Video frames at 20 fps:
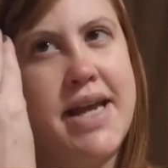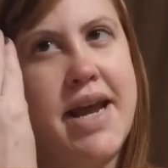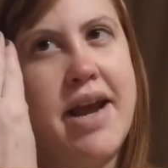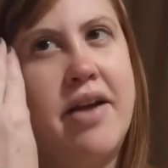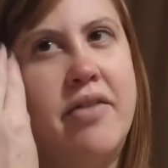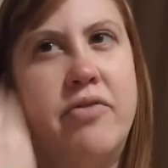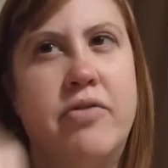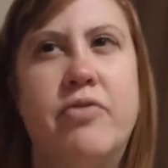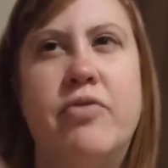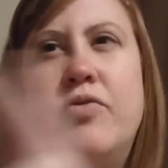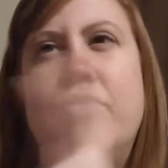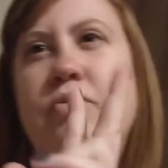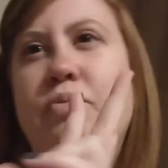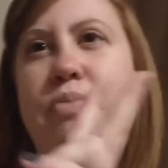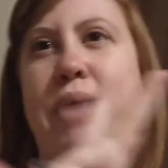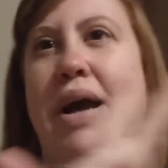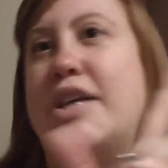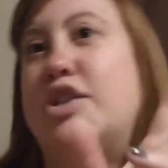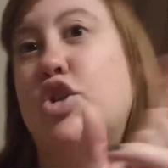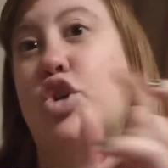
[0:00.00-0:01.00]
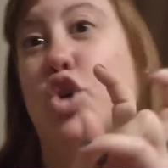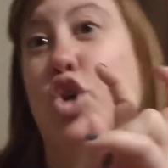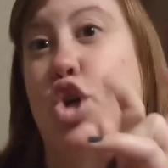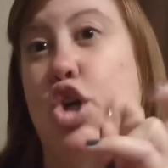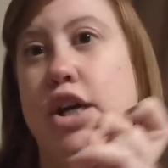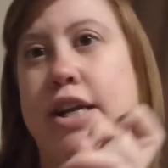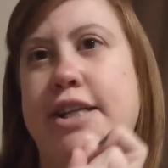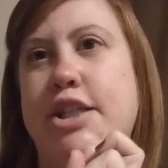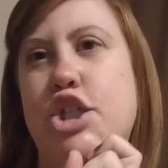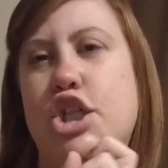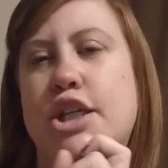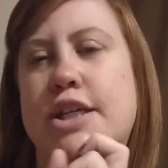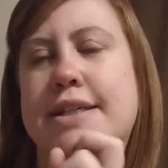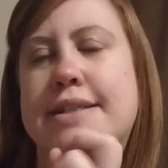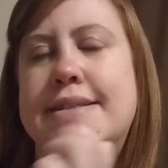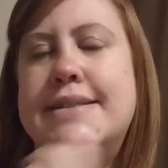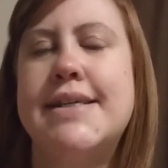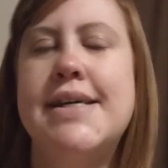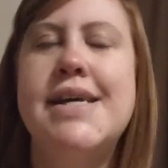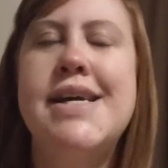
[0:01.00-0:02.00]
and care magical
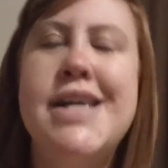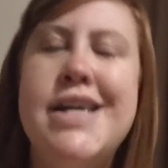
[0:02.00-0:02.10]
creatures.